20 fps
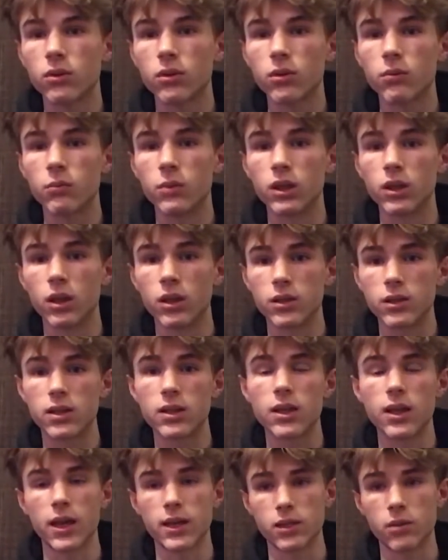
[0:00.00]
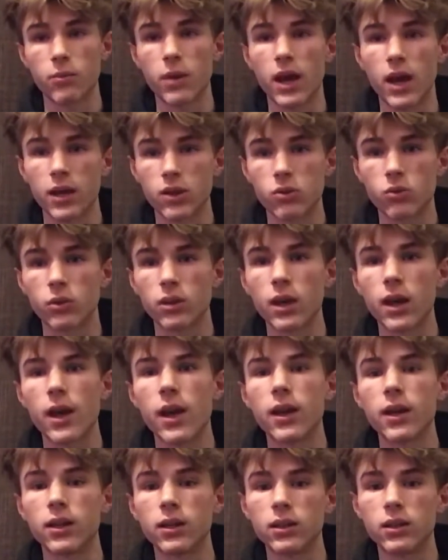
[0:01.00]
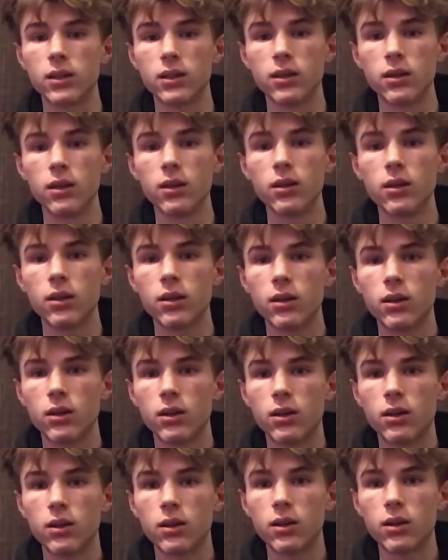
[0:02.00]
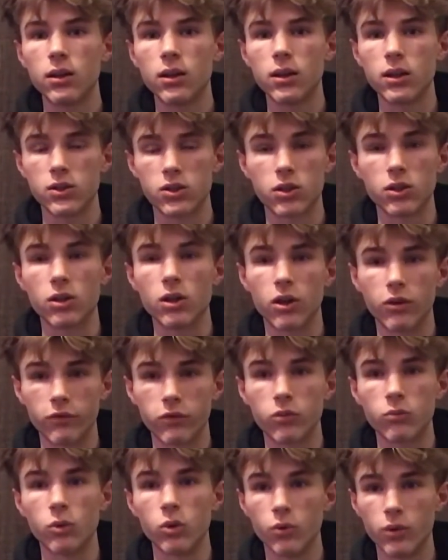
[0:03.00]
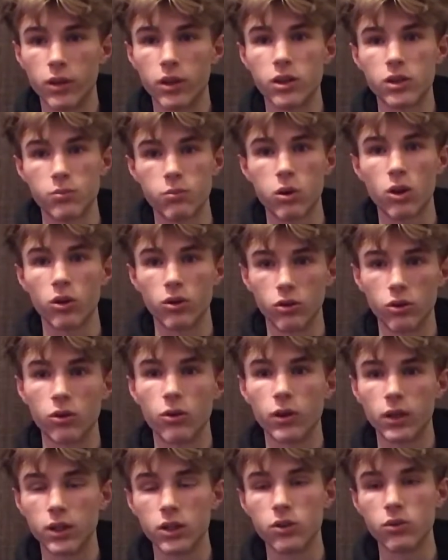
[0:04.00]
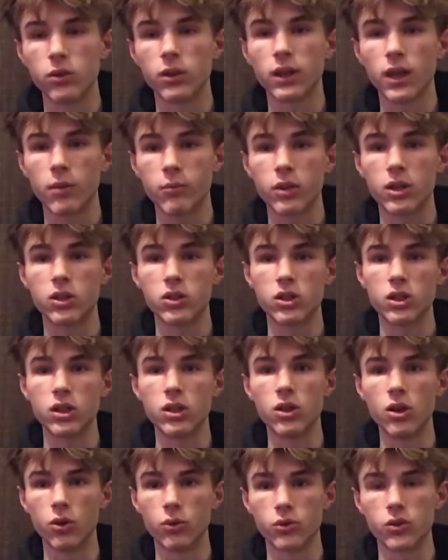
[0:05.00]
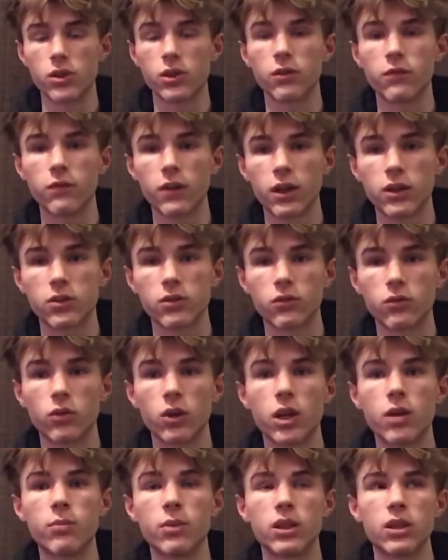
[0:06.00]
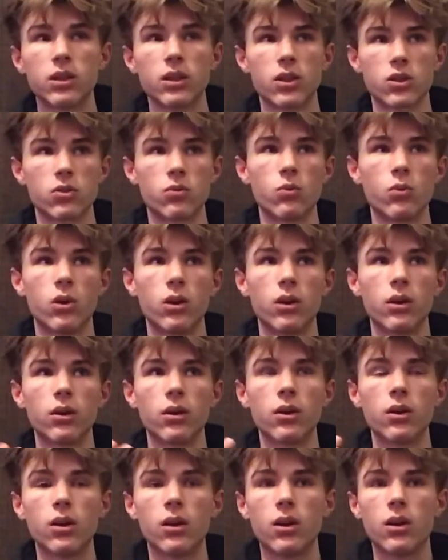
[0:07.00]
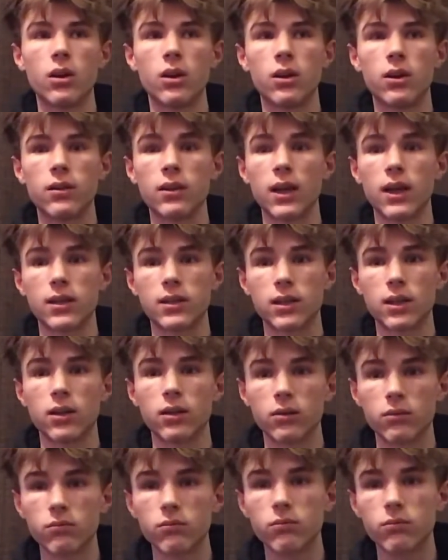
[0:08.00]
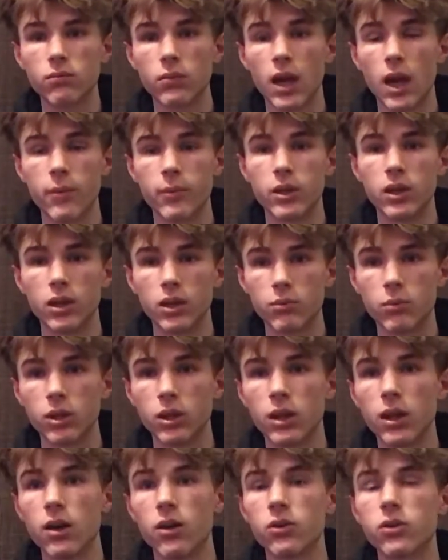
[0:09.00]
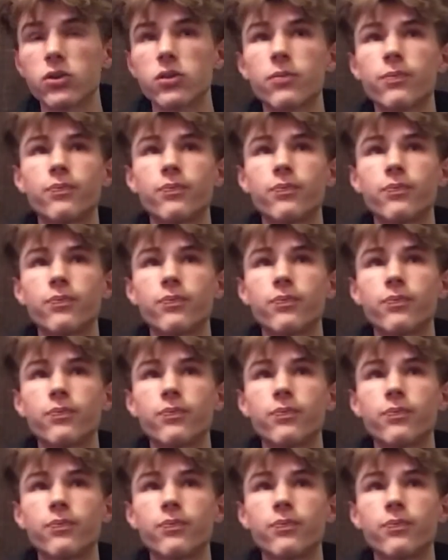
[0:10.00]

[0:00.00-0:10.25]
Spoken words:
Because he has a past with that, and he isn't comfortable with his partner going and doing that because he knows the effects of rape, and he doesn't want that to happen to anybody else.